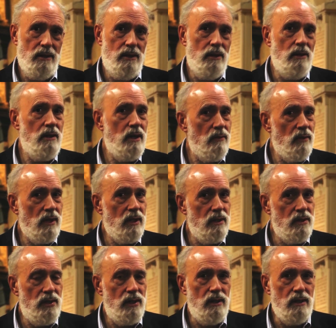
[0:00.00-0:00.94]
They're never
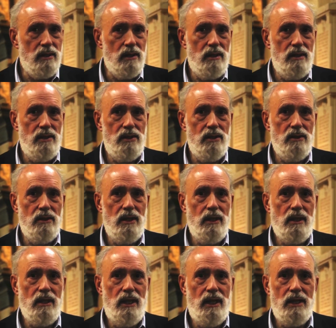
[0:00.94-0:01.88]
content until
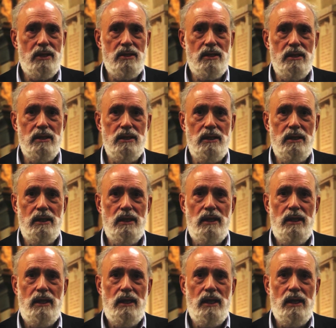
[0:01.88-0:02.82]
they can actually
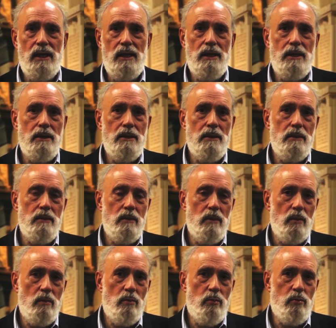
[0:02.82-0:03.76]

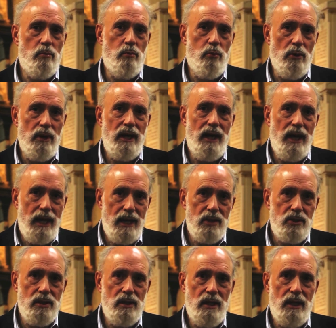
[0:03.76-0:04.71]
bring
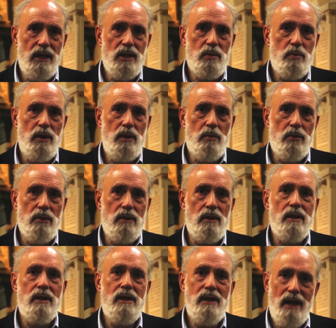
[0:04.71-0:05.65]
action against
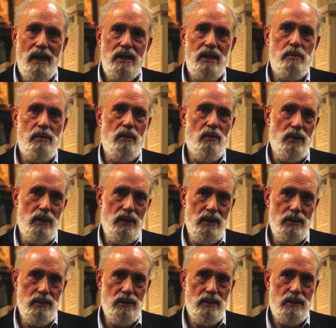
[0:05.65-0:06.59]
people not to be
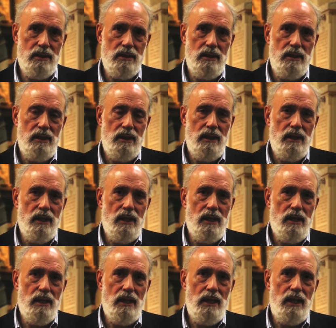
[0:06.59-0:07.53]
religious.
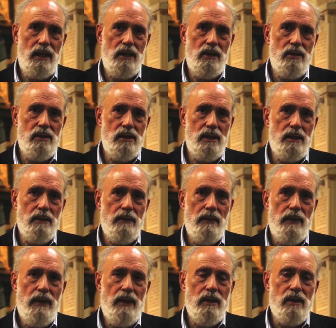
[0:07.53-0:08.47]
And
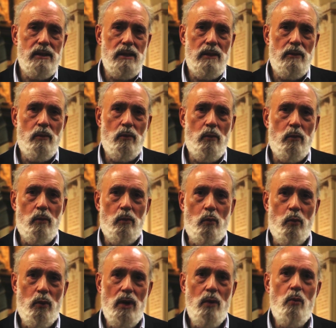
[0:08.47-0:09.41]

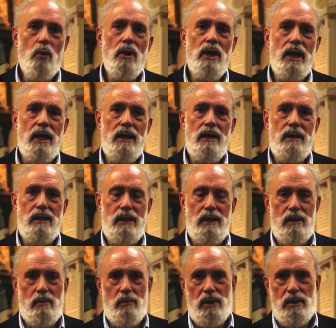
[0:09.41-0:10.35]
where we're headed
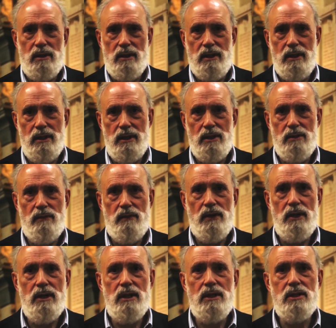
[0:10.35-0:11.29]
in America is
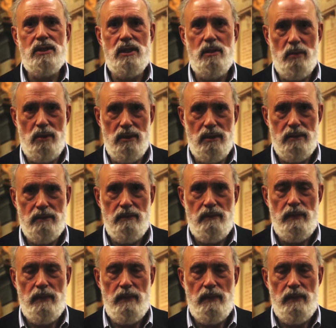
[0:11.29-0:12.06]
very similar.